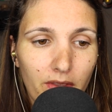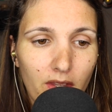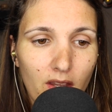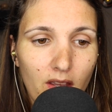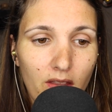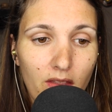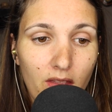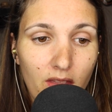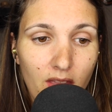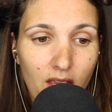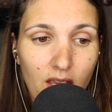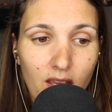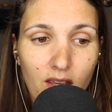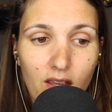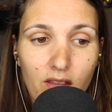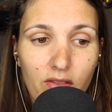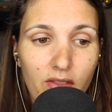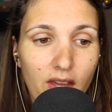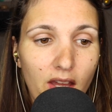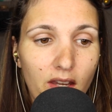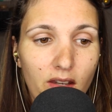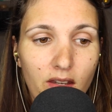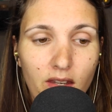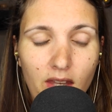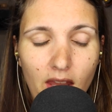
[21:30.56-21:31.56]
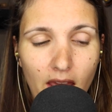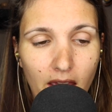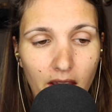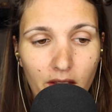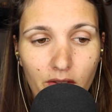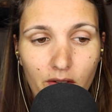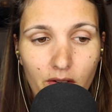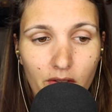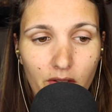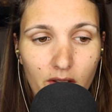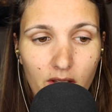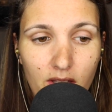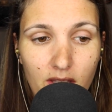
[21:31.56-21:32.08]
think that neither
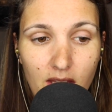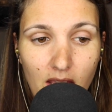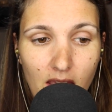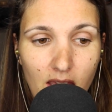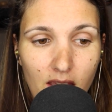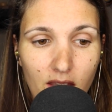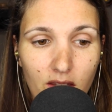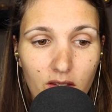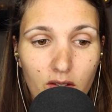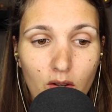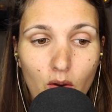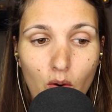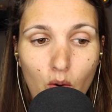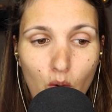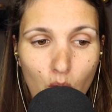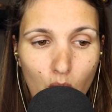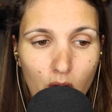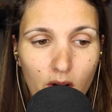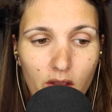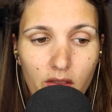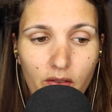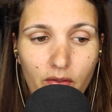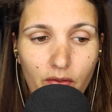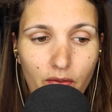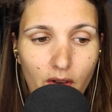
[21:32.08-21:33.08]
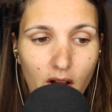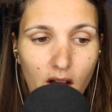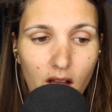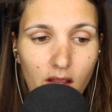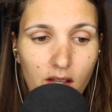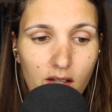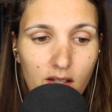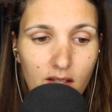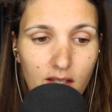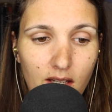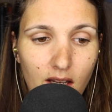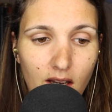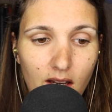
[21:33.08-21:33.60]
the date or the father
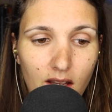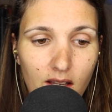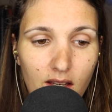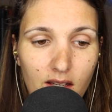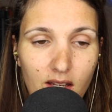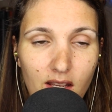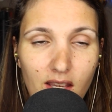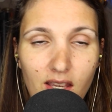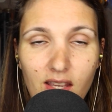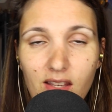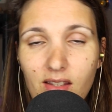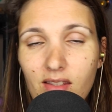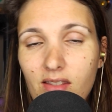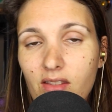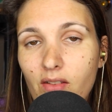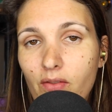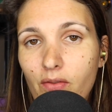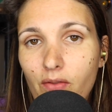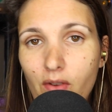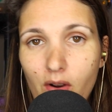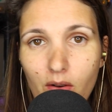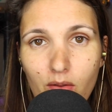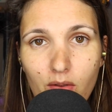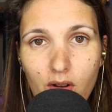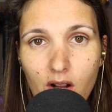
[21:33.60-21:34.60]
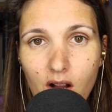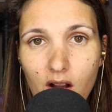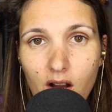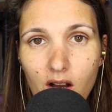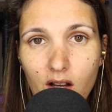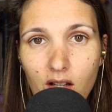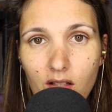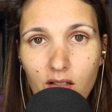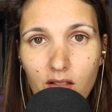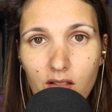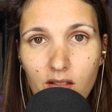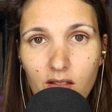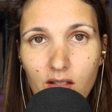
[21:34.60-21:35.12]
did it is the phone
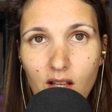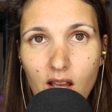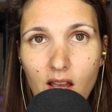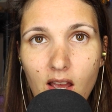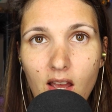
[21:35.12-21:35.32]
calls.